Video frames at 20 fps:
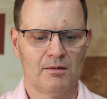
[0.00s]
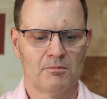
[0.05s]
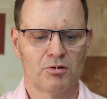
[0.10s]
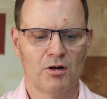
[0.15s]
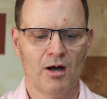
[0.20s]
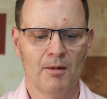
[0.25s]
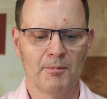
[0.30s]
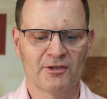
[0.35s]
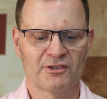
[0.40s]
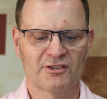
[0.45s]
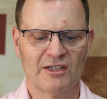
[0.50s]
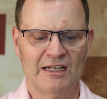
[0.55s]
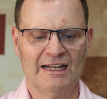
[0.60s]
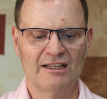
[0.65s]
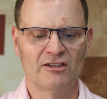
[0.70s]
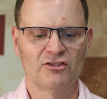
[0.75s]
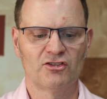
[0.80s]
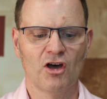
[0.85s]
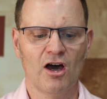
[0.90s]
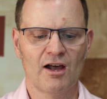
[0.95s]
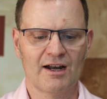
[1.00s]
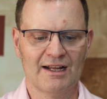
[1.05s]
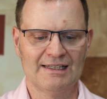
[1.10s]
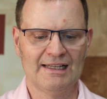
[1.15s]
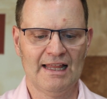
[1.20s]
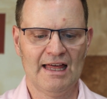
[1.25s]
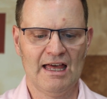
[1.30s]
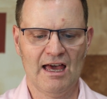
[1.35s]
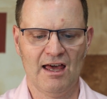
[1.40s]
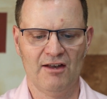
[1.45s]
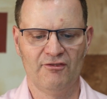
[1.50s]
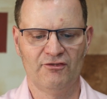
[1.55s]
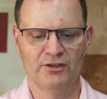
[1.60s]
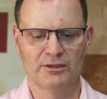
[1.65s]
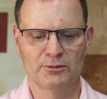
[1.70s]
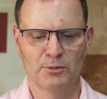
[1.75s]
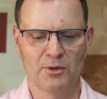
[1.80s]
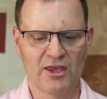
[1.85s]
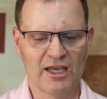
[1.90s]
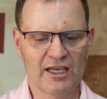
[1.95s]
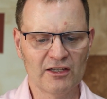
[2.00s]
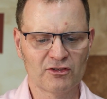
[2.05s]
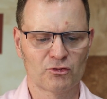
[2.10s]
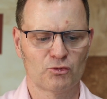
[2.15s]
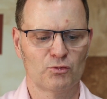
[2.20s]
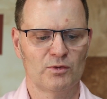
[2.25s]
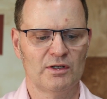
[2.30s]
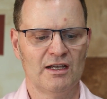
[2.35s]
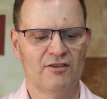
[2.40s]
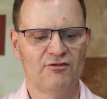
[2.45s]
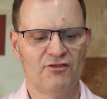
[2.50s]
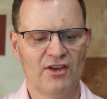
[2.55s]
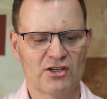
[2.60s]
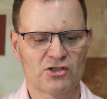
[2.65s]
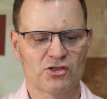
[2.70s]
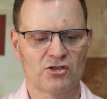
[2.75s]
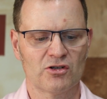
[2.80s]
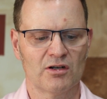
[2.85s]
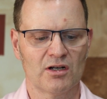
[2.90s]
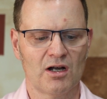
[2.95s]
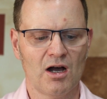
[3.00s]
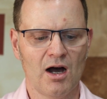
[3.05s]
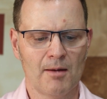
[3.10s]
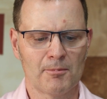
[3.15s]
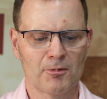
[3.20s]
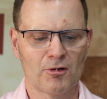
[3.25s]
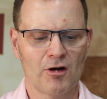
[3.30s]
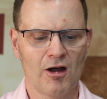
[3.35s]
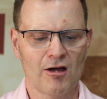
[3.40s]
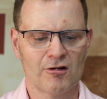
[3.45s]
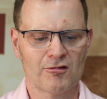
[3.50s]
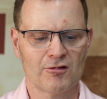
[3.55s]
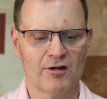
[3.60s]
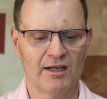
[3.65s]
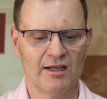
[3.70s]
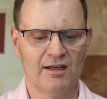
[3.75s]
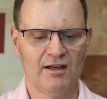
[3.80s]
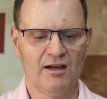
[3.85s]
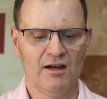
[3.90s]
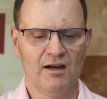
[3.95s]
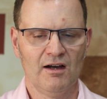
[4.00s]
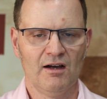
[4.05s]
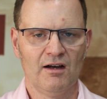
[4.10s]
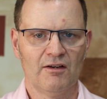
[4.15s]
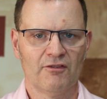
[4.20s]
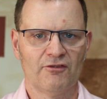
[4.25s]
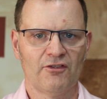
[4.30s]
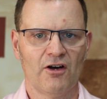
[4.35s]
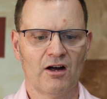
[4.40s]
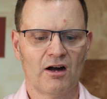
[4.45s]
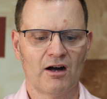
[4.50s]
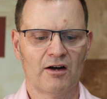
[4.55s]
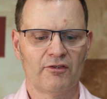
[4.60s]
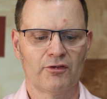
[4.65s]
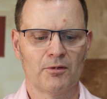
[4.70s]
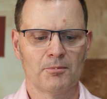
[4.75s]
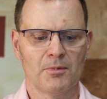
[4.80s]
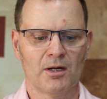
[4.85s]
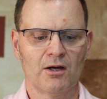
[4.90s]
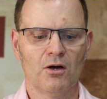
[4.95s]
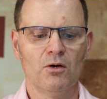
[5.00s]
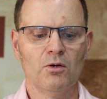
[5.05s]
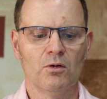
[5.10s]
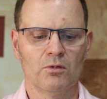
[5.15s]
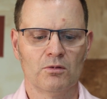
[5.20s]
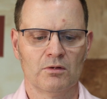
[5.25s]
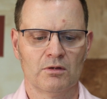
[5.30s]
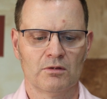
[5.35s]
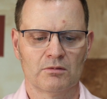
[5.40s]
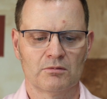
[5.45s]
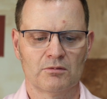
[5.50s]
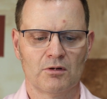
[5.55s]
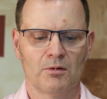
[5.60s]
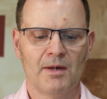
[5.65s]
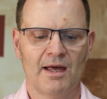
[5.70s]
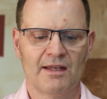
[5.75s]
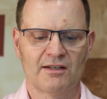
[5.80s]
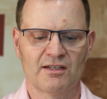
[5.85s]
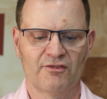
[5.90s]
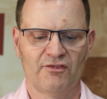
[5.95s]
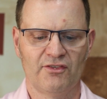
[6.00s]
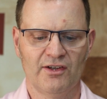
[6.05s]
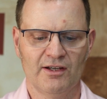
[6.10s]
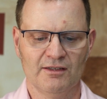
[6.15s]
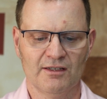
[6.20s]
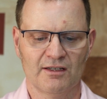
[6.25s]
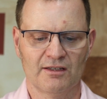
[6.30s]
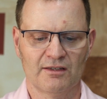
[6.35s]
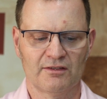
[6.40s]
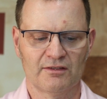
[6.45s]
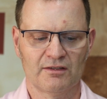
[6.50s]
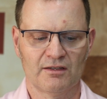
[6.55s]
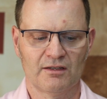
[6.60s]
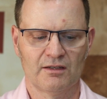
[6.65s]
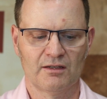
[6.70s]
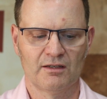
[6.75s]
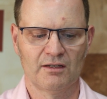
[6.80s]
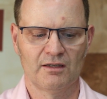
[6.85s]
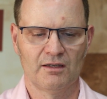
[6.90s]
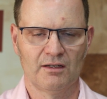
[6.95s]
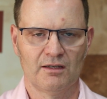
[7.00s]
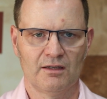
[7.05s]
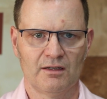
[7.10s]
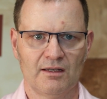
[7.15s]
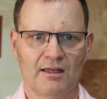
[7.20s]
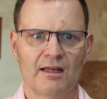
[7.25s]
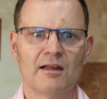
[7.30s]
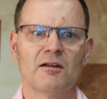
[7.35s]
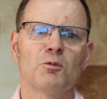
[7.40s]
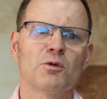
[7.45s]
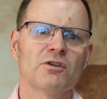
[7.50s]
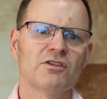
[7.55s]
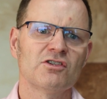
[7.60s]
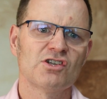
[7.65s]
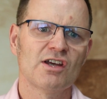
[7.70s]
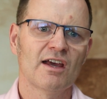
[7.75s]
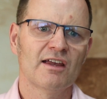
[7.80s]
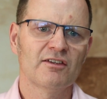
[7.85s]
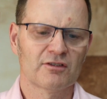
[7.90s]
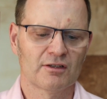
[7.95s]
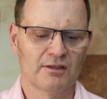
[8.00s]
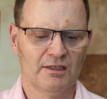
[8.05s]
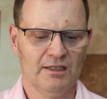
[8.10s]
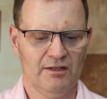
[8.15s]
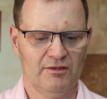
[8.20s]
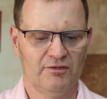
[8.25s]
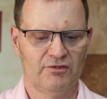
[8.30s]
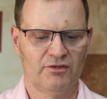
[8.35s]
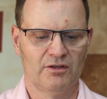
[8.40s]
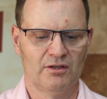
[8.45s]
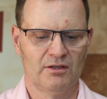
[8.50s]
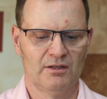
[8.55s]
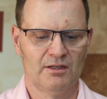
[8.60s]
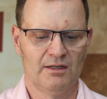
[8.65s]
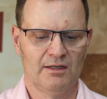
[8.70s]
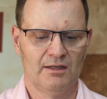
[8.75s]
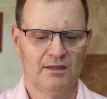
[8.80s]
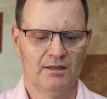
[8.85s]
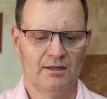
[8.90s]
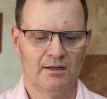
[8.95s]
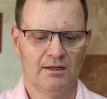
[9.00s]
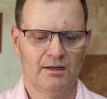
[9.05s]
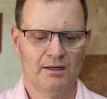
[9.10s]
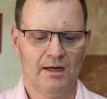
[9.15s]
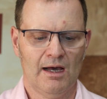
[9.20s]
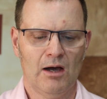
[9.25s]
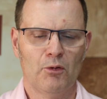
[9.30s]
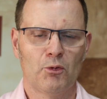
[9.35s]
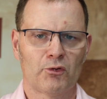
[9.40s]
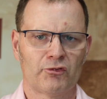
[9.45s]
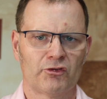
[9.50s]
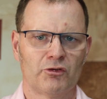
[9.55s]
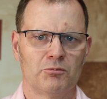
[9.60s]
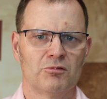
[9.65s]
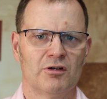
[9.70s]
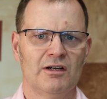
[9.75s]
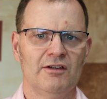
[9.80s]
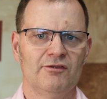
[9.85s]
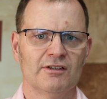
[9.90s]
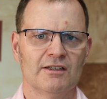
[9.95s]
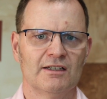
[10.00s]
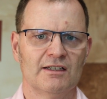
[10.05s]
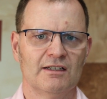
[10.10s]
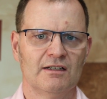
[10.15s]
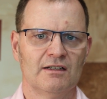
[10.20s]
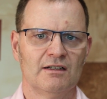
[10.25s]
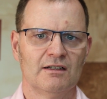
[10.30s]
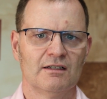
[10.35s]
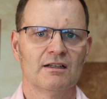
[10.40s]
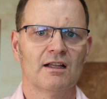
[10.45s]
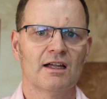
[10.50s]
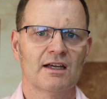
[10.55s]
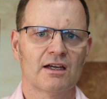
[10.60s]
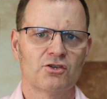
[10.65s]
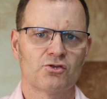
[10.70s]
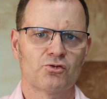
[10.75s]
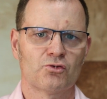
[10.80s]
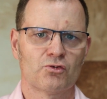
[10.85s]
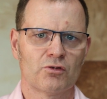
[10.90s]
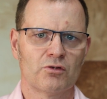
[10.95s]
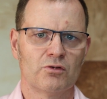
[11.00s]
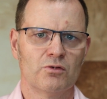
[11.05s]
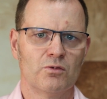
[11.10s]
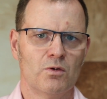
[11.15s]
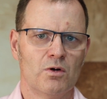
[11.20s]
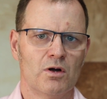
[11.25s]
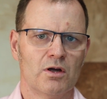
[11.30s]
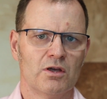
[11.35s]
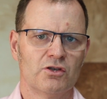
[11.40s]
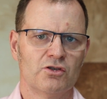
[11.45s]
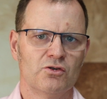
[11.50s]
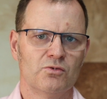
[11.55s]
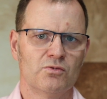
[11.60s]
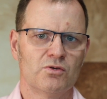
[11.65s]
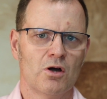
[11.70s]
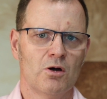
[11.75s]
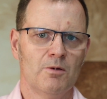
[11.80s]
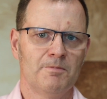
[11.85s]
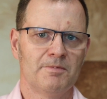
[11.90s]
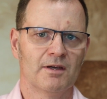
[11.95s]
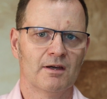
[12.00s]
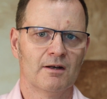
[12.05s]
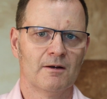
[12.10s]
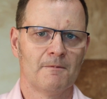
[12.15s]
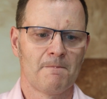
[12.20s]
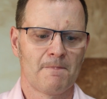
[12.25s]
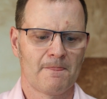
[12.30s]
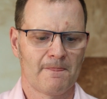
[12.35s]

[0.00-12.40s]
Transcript: promised an exotic land filled with history, adventure, and camaraderie, far from my own romantic failings. And it was a chance to live, however briefly, like a true utopian.